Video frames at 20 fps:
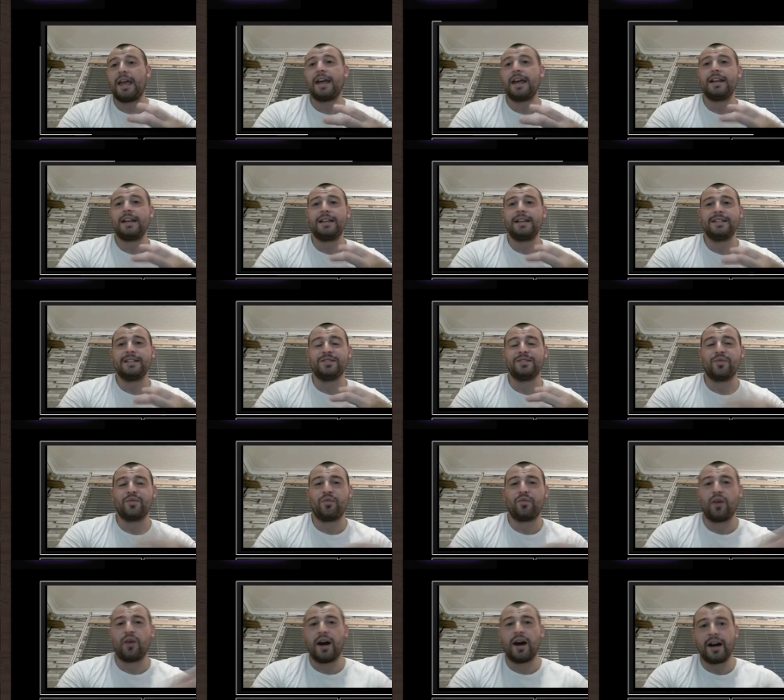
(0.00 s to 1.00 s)
is
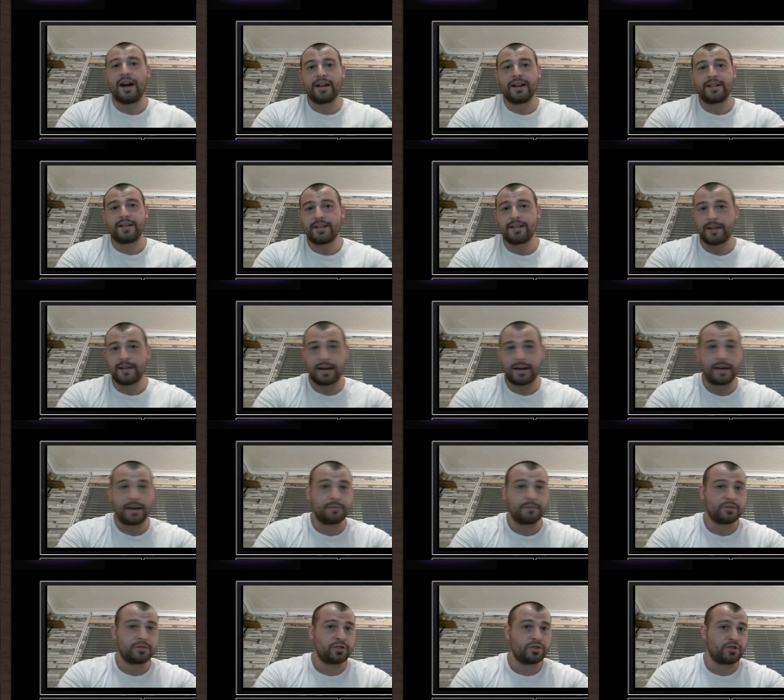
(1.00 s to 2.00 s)
fried. I'm
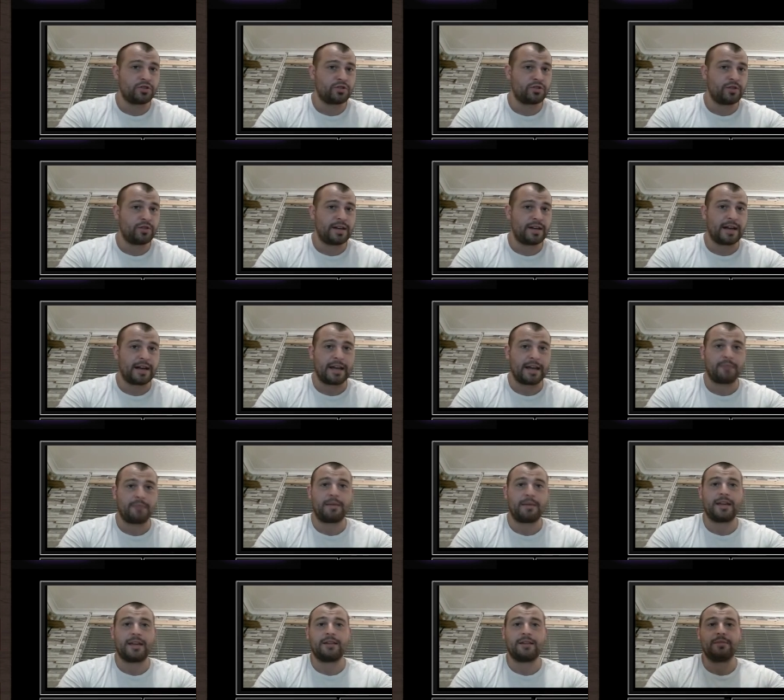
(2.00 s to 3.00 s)
stuttering. I am
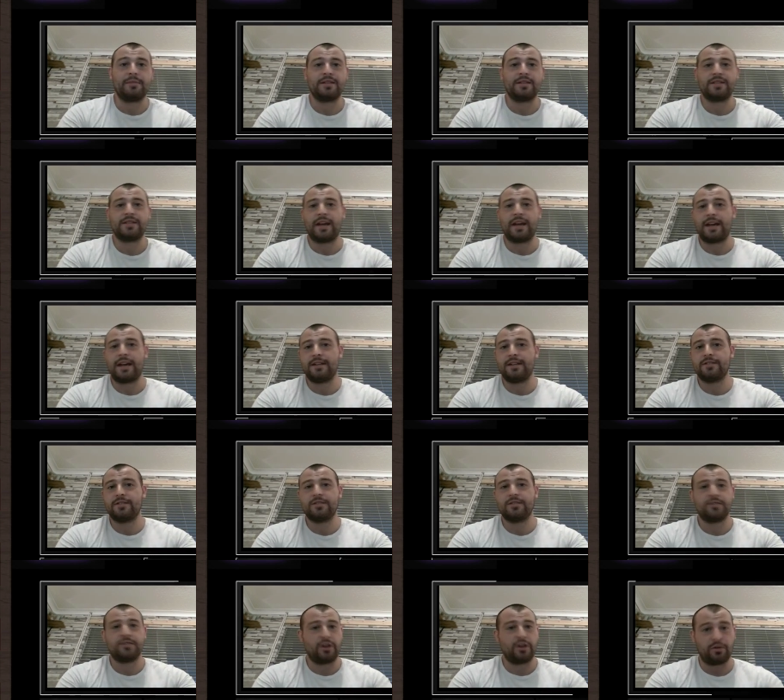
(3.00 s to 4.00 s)
making mistakes.
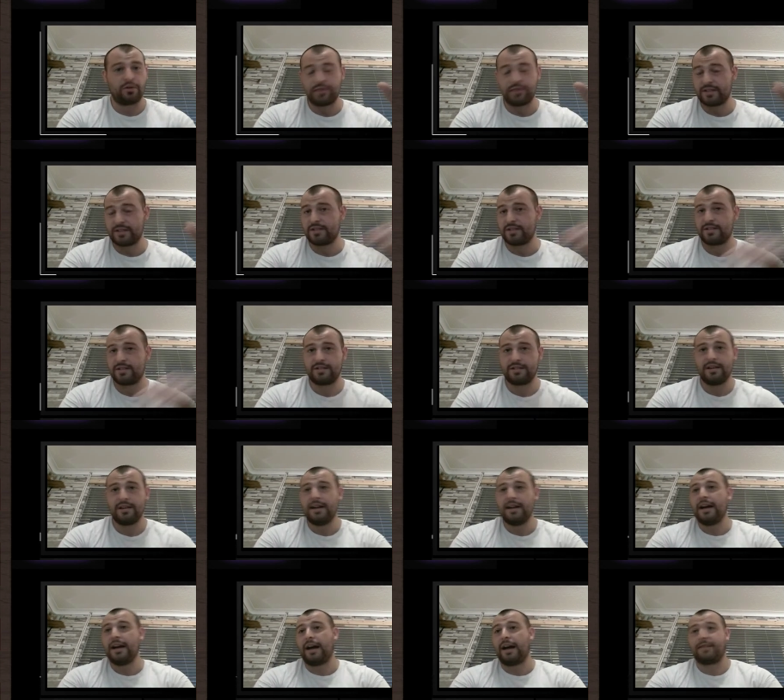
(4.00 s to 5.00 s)
So
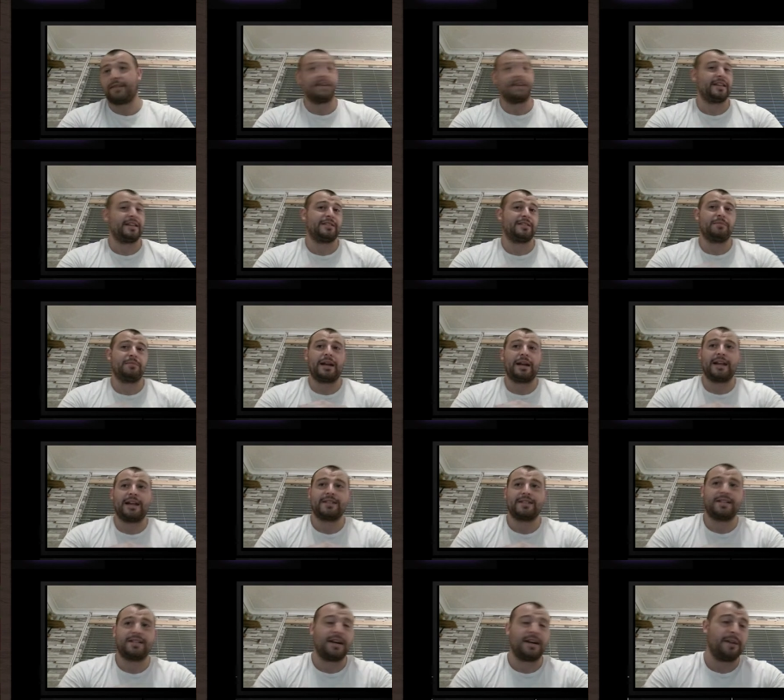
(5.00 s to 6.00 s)
I said this is my last
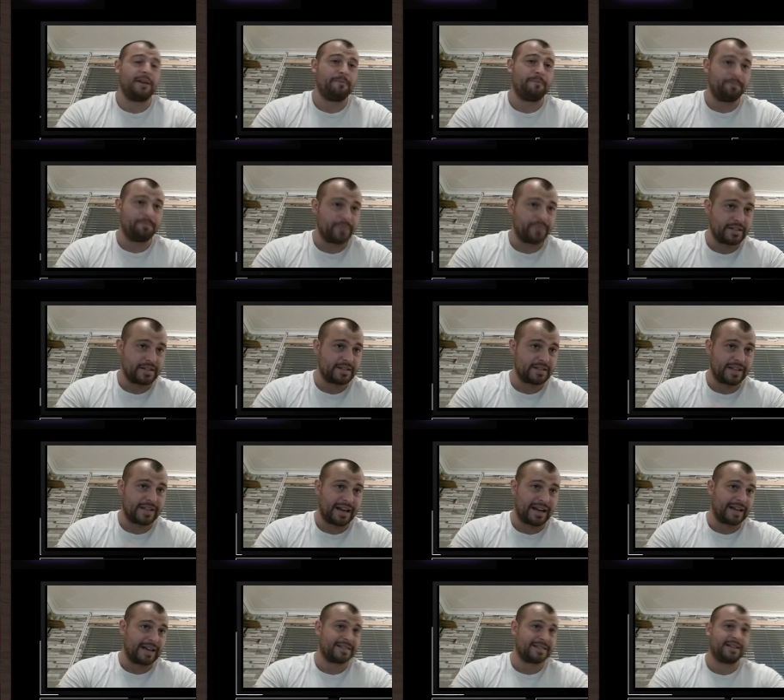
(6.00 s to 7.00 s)
time. This is the
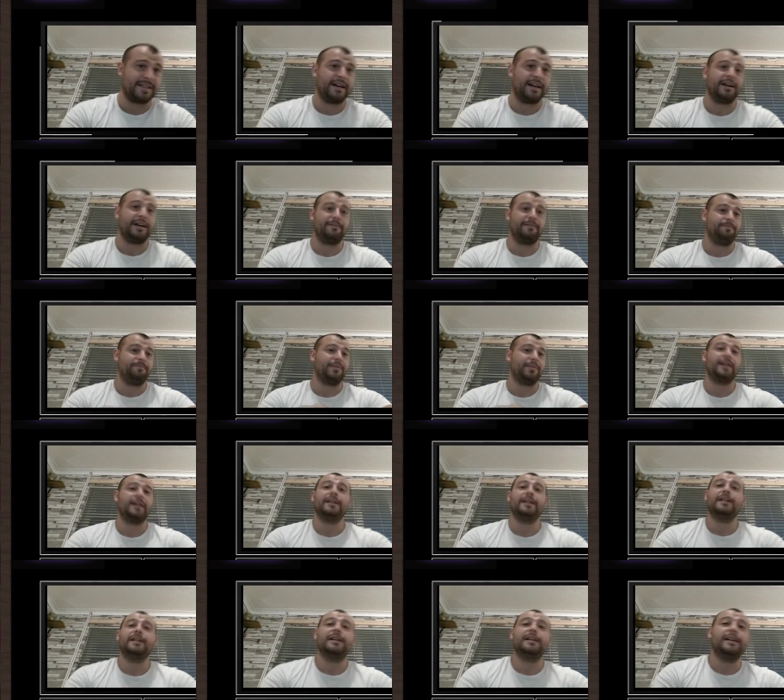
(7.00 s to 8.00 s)
last time.
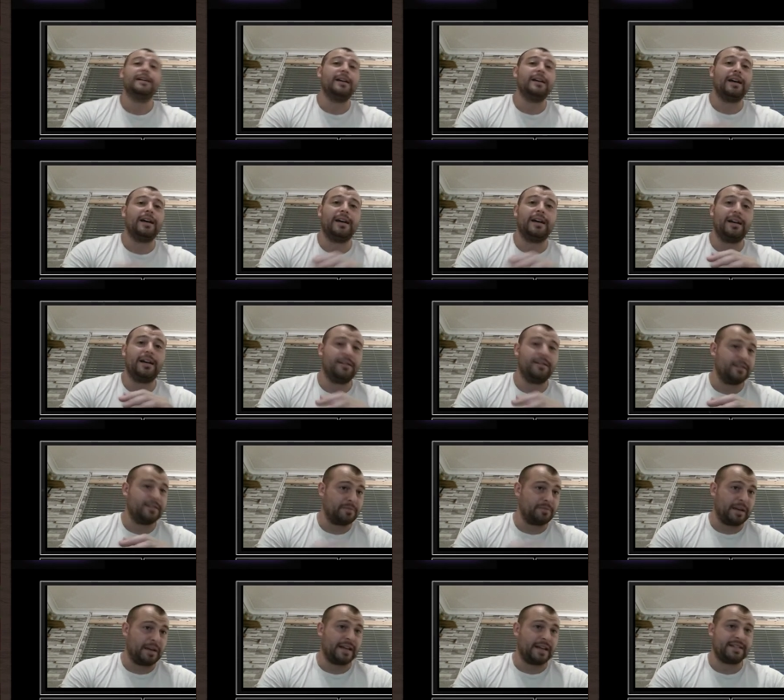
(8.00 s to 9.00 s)
This is my
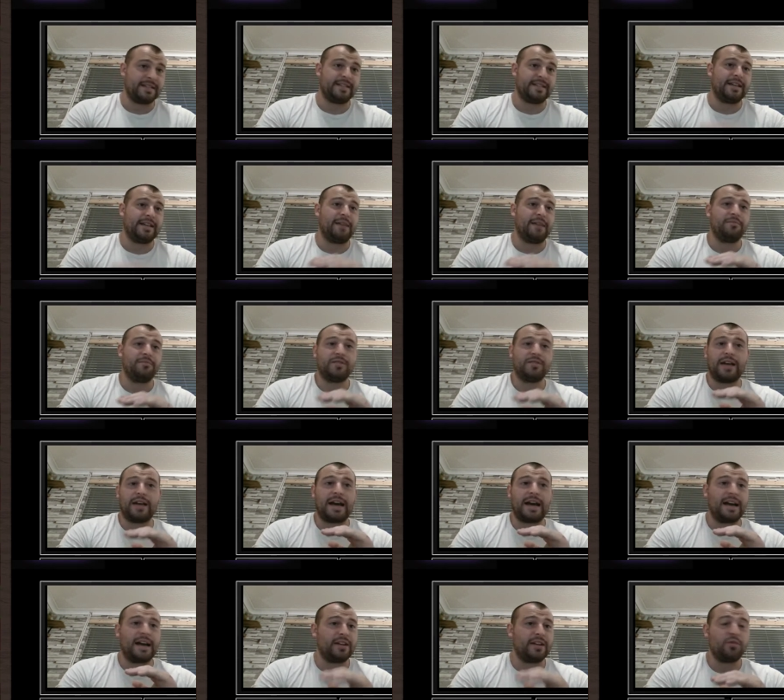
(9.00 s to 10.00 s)
last attempt. I
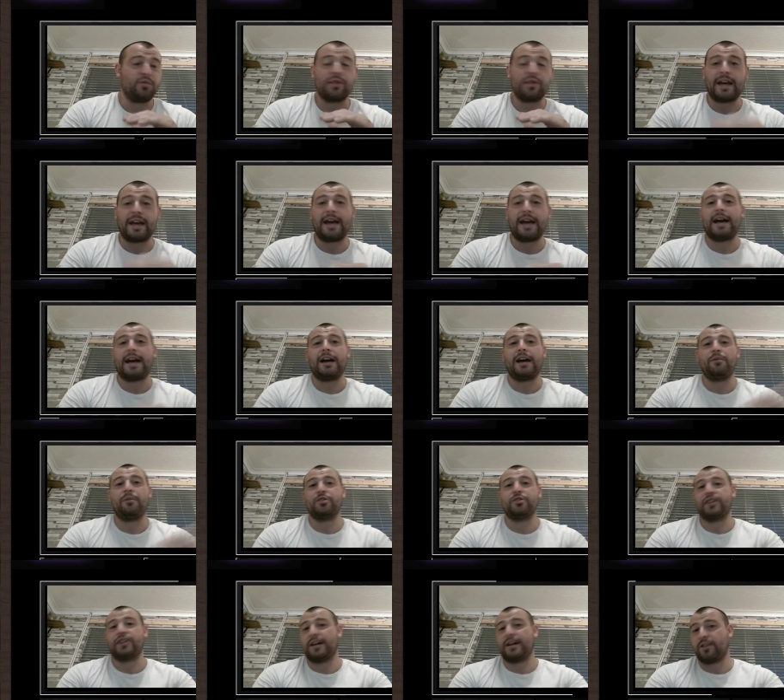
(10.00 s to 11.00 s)
don't care how much
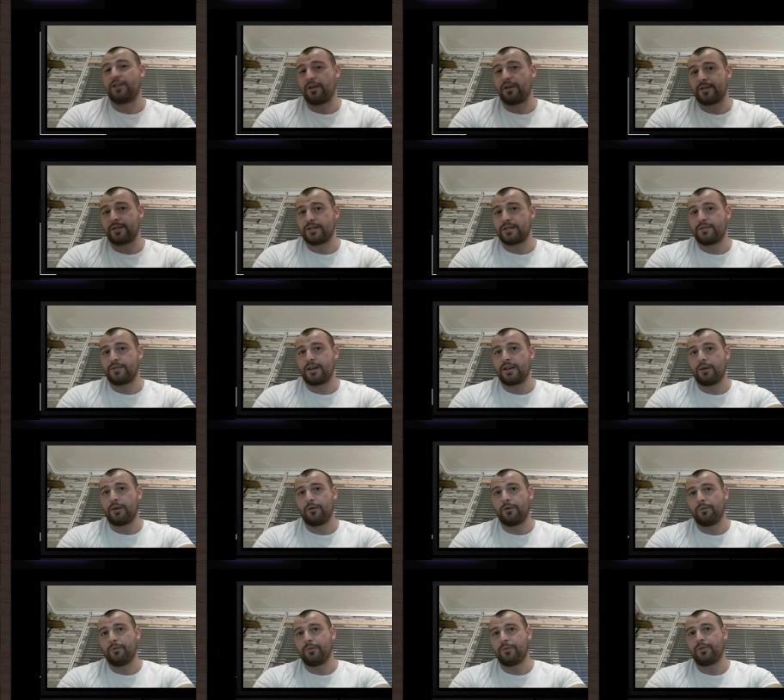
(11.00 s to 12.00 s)
I cook this video
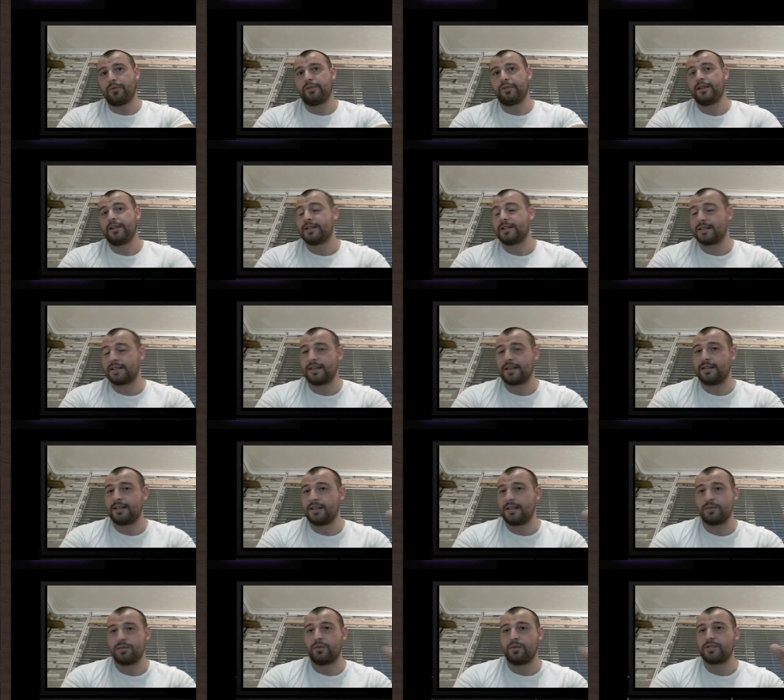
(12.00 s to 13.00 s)
up. This
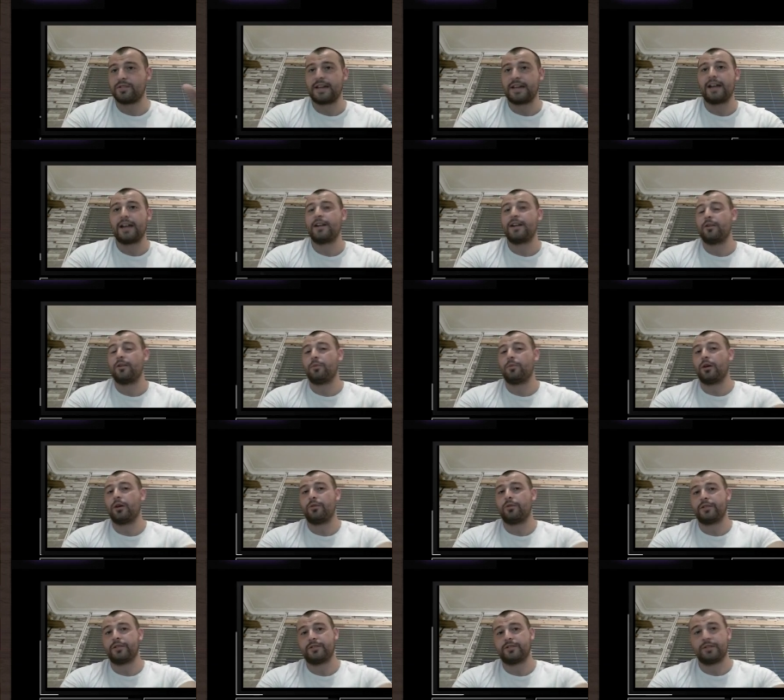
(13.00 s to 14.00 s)
one's getting
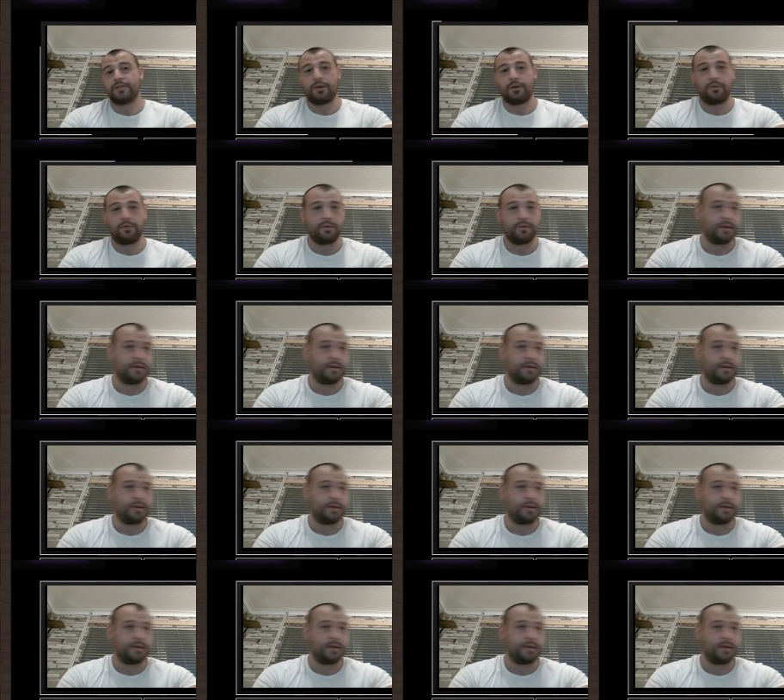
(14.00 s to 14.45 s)
uploaded. So